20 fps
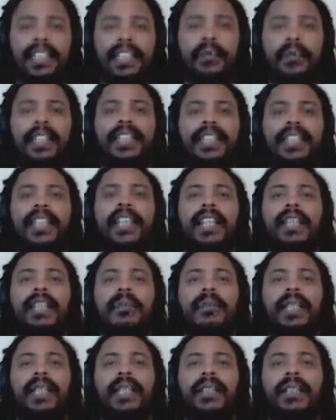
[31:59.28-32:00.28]
That's what it's
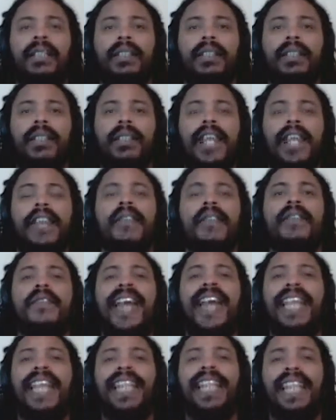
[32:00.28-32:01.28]
telling me. And
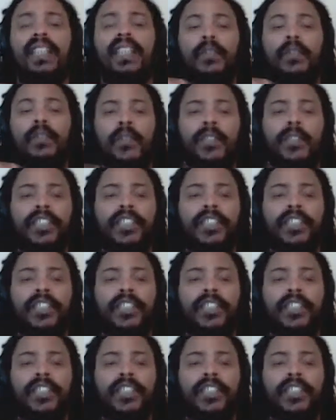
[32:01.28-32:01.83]
the fact that the